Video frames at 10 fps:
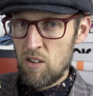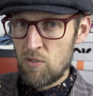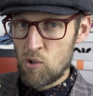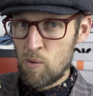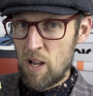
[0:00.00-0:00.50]

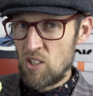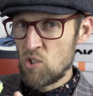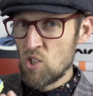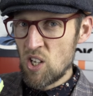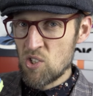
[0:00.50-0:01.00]
for about
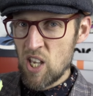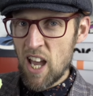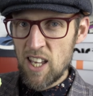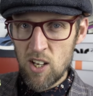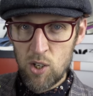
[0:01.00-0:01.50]

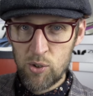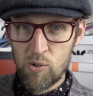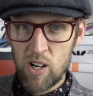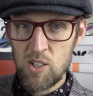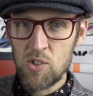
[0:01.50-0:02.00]
68 Earth
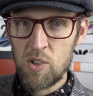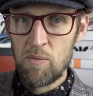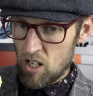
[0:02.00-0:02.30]
credits.